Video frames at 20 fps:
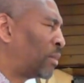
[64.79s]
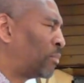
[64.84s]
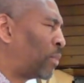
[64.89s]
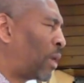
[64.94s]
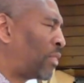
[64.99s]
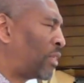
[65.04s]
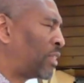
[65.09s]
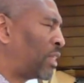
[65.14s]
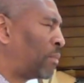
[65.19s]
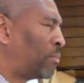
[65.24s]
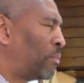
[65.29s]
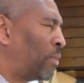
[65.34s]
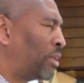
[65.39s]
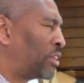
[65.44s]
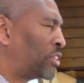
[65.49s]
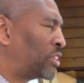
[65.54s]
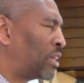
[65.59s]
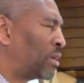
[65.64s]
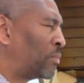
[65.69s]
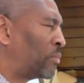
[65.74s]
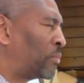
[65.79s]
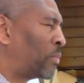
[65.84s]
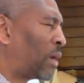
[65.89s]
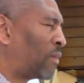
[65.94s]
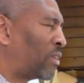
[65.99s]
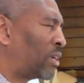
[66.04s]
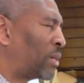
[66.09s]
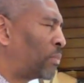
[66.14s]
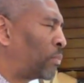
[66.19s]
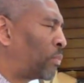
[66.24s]
the brother that Minister
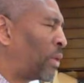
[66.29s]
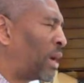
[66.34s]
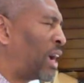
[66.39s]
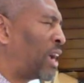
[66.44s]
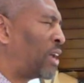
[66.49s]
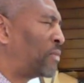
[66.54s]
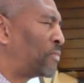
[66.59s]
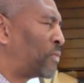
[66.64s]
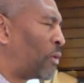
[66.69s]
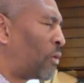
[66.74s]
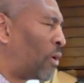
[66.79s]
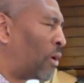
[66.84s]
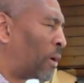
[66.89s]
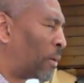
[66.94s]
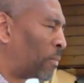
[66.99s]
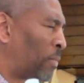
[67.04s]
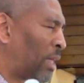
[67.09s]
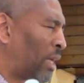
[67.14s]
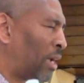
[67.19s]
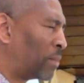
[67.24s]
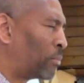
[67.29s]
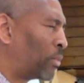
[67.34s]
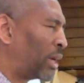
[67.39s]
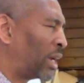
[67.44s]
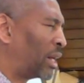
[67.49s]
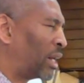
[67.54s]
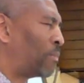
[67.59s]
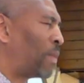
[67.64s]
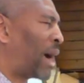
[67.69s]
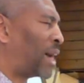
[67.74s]
Beverly prayed for and
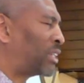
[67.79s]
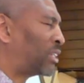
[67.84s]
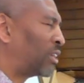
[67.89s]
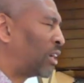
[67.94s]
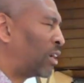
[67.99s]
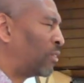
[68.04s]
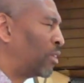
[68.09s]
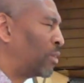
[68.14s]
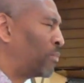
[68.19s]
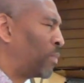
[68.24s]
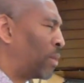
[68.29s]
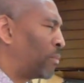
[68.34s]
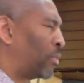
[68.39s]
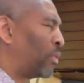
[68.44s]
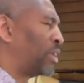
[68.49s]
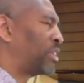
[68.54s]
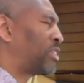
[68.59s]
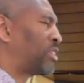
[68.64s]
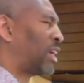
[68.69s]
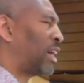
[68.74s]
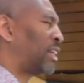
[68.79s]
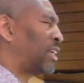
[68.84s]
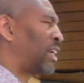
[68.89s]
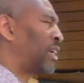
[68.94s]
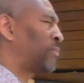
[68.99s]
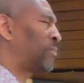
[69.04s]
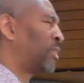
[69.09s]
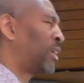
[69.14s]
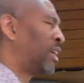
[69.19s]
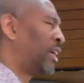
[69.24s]
bringing it back to her remembrance that
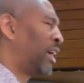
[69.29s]
he,